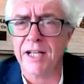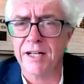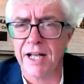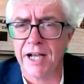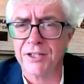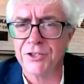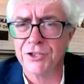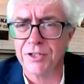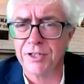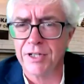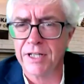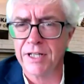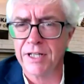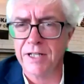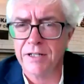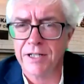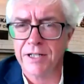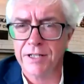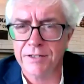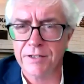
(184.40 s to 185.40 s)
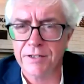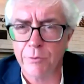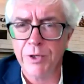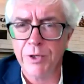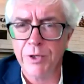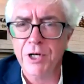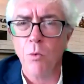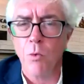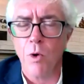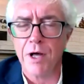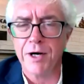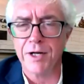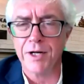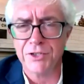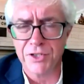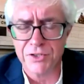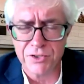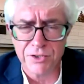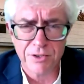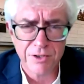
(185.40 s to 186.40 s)
connection. It, it, we don't want to
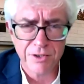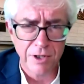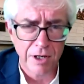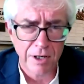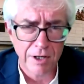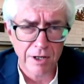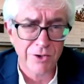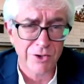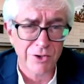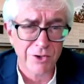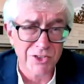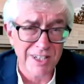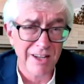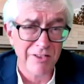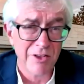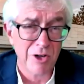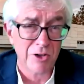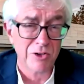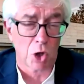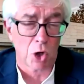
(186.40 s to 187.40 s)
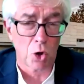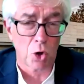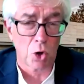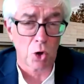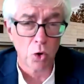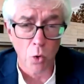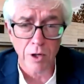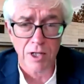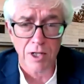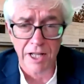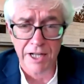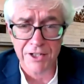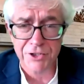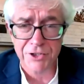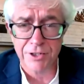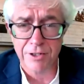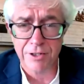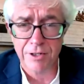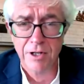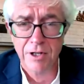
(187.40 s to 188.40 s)
just understand there's a
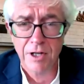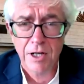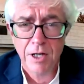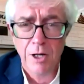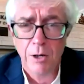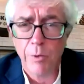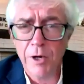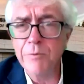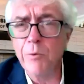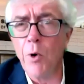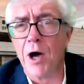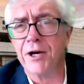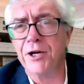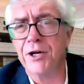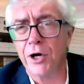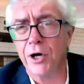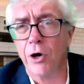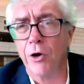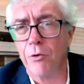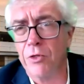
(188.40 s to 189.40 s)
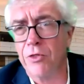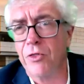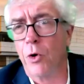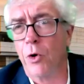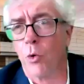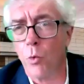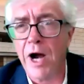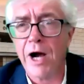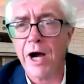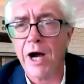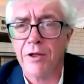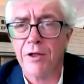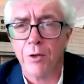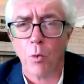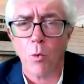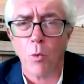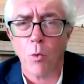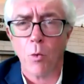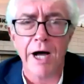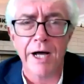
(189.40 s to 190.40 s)
correlation. We want to know the where and
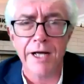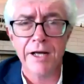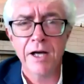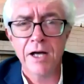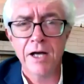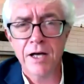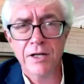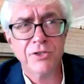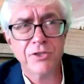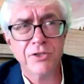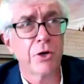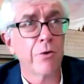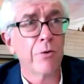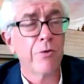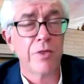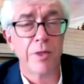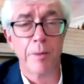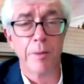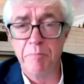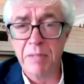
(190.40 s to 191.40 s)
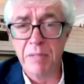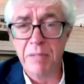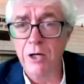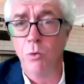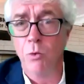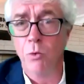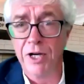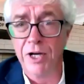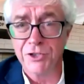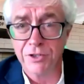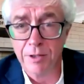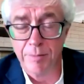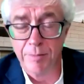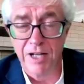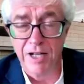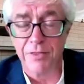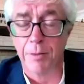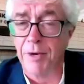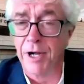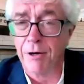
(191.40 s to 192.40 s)
the why. So the big question
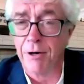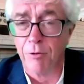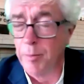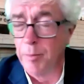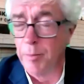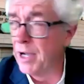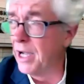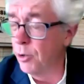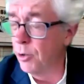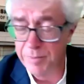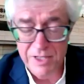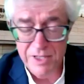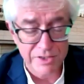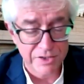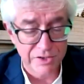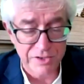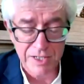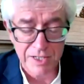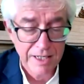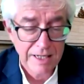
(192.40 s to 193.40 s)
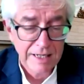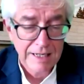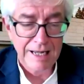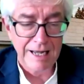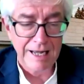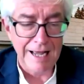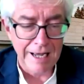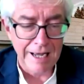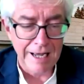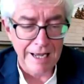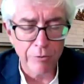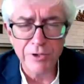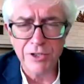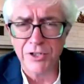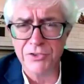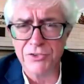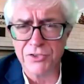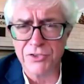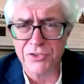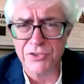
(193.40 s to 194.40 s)
about the microbiome is, how
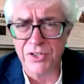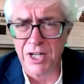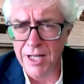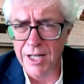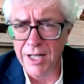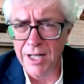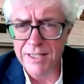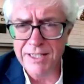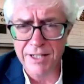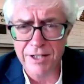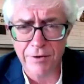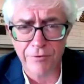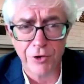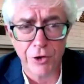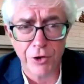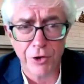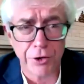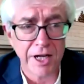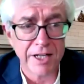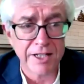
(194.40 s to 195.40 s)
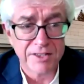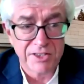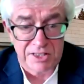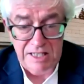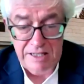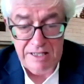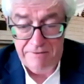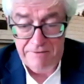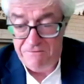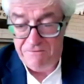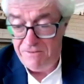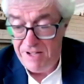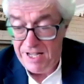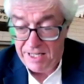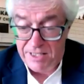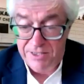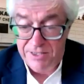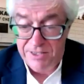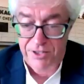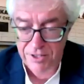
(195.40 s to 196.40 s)
does the content of your guts
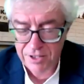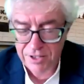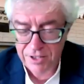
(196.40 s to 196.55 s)
affect